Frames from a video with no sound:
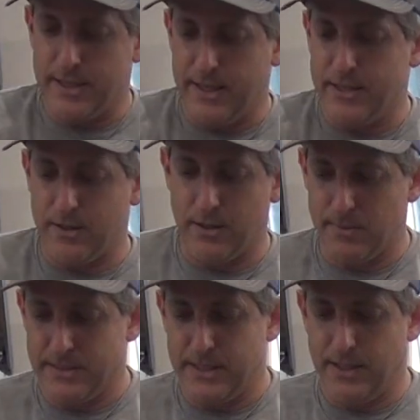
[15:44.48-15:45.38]
that is a little
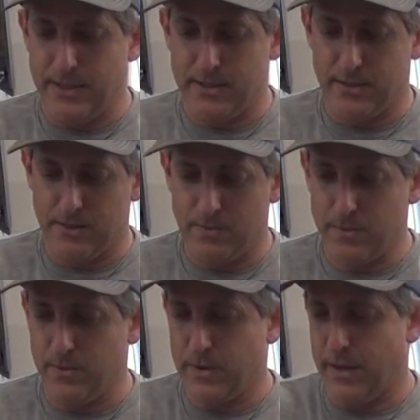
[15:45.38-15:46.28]
bit tedious. That's
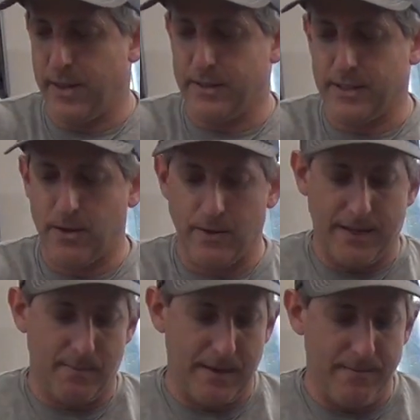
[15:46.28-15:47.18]
one of the things I don't
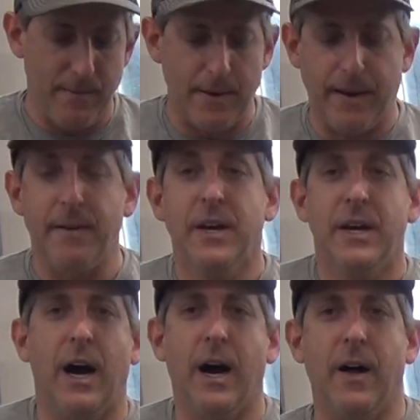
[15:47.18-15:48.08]
like. But anyway,
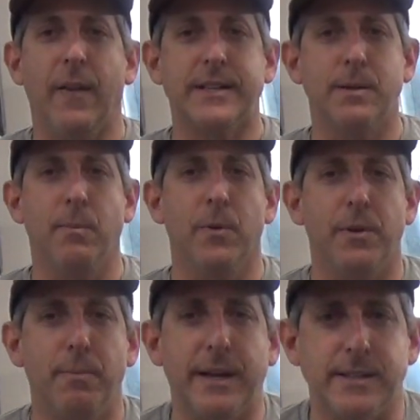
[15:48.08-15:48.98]
lots of
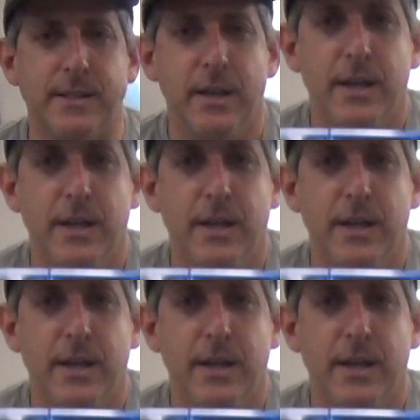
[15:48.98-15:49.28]
molded bits.